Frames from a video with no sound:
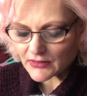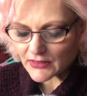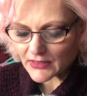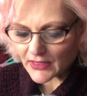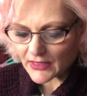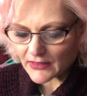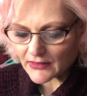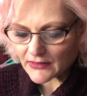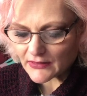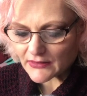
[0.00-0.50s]

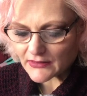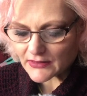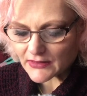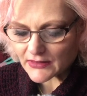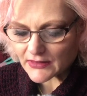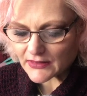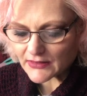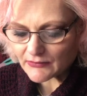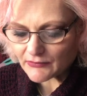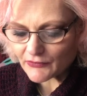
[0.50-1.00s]
decadence
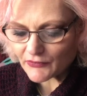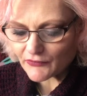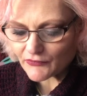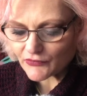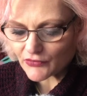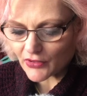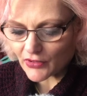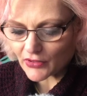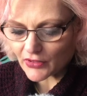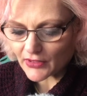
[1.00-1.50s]
and smooth
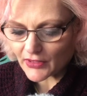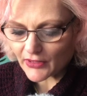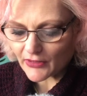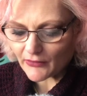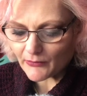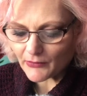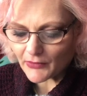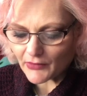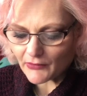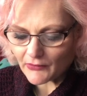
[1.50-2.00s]
chocolate
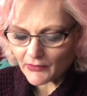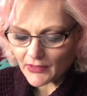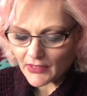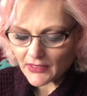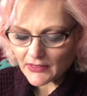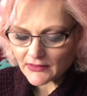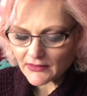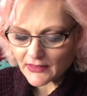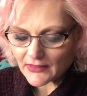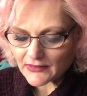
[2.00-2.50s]
caramel
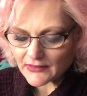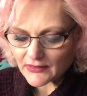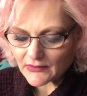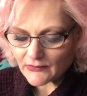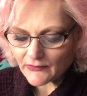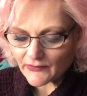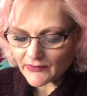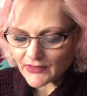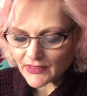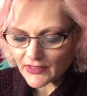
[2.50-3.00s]
dusted
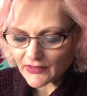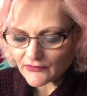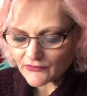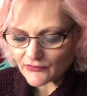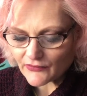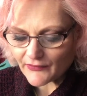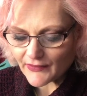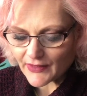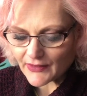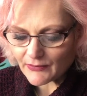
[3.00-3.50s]
with a touch
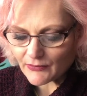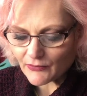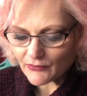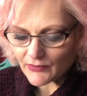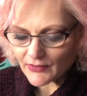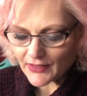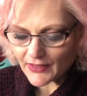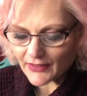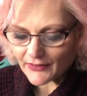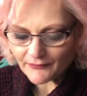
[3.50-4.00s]
of edible
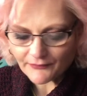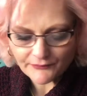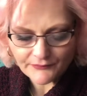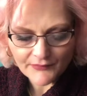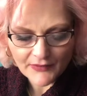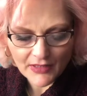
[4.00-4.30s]
glitter.